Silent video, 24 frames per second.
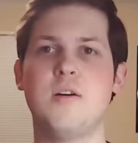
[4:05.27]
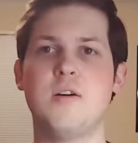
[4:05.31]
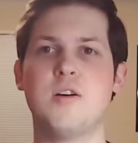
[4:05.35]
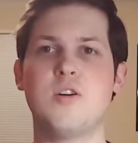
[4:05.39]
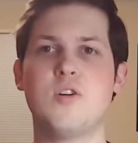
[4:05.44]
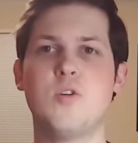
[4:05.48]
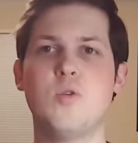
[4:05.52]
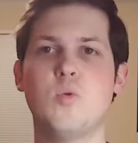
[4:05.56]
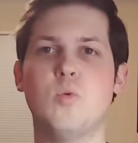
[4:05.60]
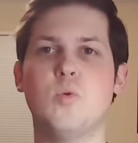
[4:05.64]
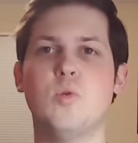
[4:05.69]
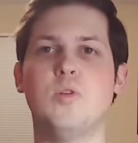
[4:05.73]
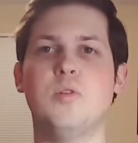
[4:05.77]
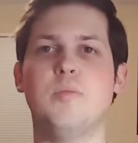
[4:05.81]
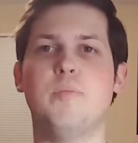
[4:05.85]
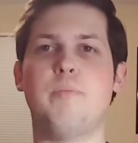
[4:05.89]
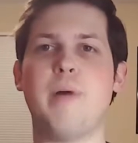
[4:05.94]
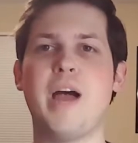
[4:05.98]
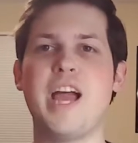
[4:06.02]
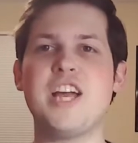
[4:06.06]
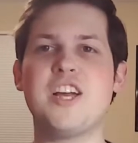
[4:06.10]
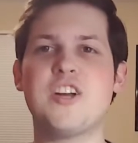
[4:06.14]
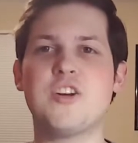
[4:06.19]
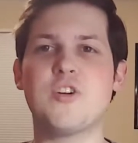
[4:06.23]
cool
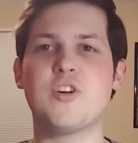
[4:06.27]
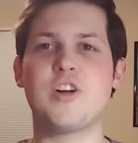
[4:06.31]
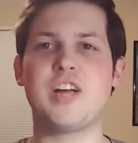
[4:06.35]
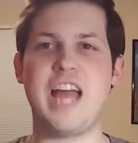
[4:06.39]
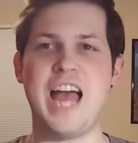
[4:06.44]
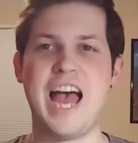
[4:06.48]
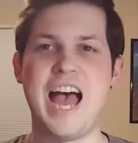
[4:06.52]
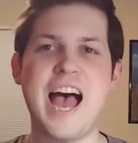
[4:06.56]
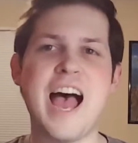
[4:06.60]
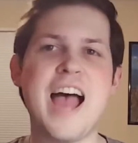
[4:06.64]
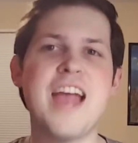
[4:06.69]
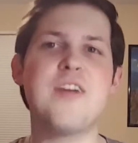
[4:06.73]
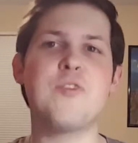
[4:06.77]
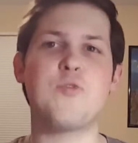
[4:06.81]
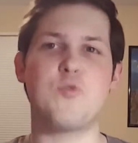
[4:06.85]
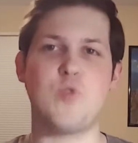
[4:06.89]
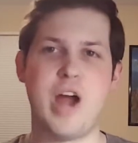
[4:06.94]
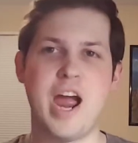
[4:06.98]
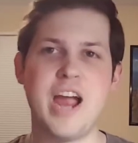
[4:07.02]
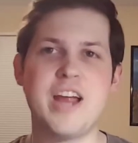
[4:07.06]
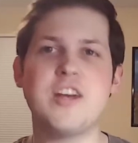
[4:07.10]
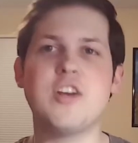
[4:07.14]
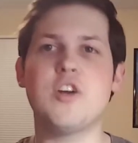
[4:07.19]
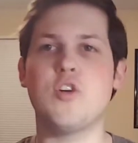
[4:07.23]
biker guy
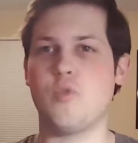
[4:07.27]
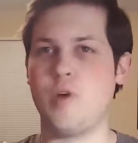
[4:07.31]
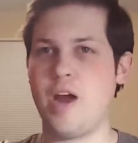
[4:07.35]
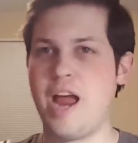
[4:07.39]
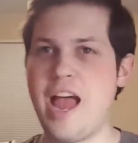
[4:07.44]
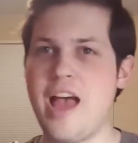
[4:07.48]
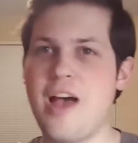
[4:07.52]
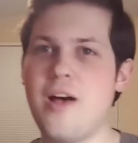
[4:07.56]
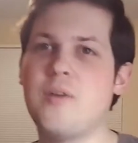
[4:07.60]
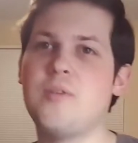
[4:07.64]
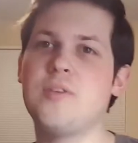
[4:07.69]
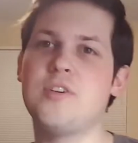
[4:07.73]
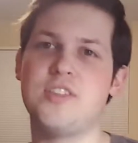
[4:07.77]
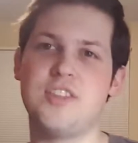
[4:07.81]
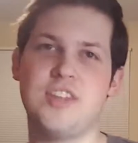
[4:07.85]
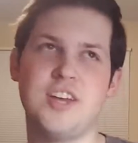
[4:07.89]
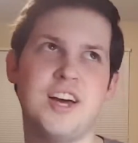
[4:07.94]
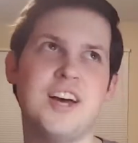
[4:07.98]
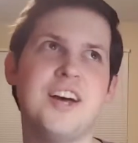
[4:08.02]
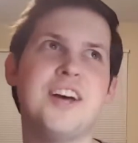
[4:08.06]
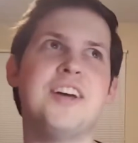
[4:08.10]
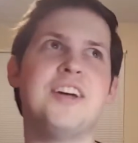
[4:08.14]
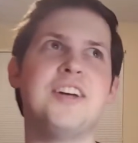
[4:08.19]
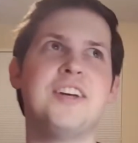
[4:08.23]
riding around
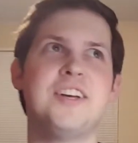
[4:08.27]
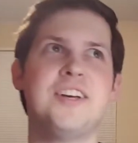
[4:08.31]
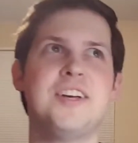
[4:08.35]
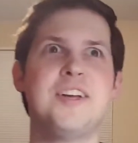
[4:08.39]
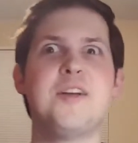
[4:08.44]
a